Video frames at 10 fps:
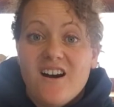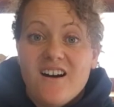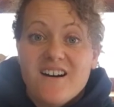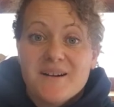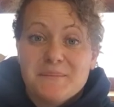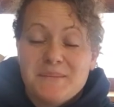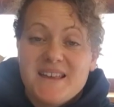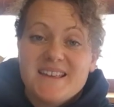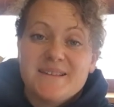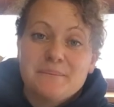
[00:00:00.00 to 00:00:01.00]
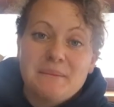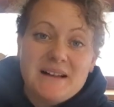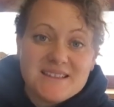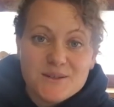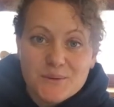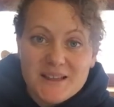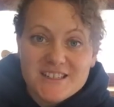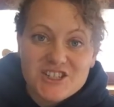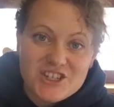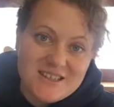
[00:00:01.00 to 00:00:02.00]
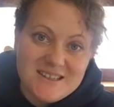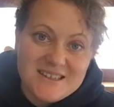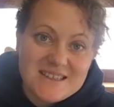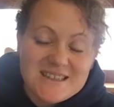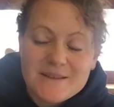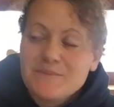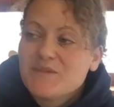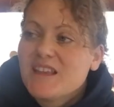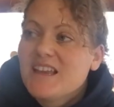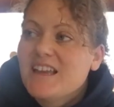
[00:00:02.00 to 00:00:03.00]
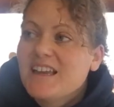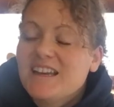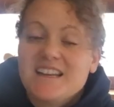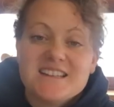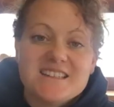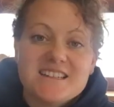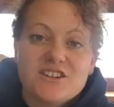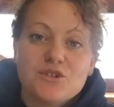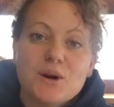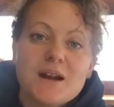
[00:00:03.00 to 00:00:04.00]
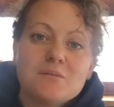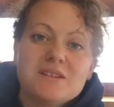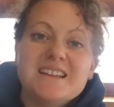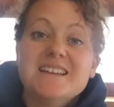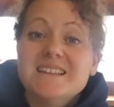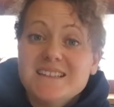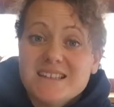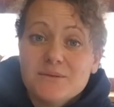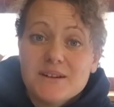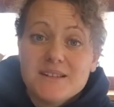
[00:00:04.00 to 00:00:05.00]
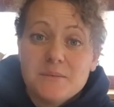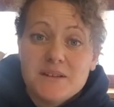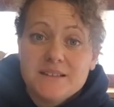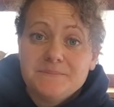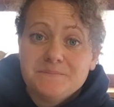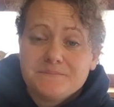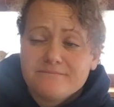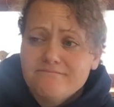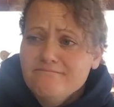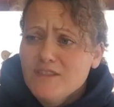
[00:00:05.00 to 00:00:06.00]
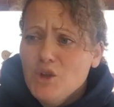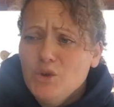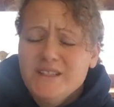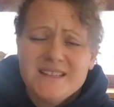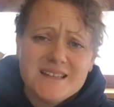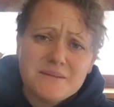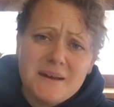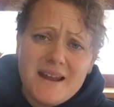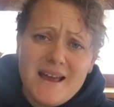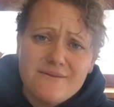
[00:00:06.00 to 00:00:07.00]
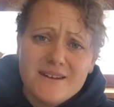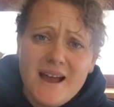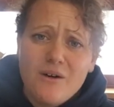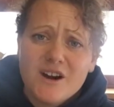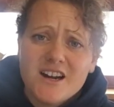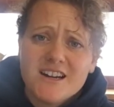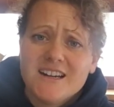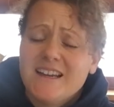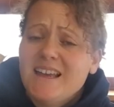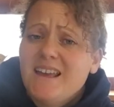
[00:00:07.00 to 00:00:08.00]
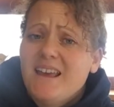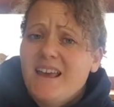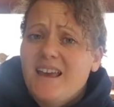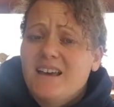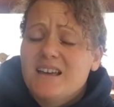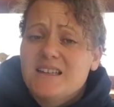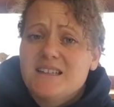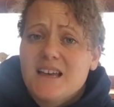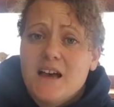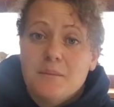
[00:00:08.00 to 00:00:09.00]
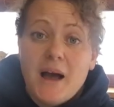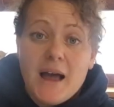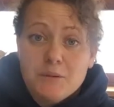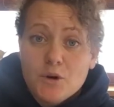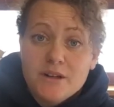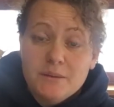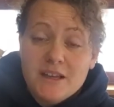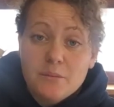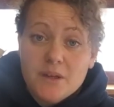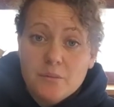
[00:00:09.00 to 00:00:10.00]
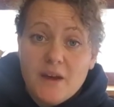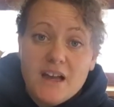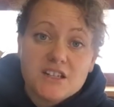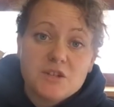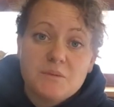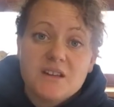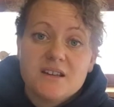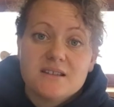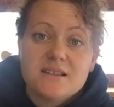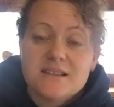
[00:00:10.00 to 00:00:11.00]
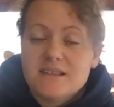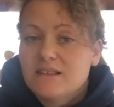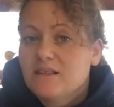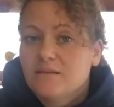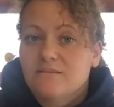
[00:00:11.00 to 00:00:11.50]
are making mozzarella cheese. It is an incredibly easy recipe, only takes about a half an hour, and um, I'm going to make a big batch because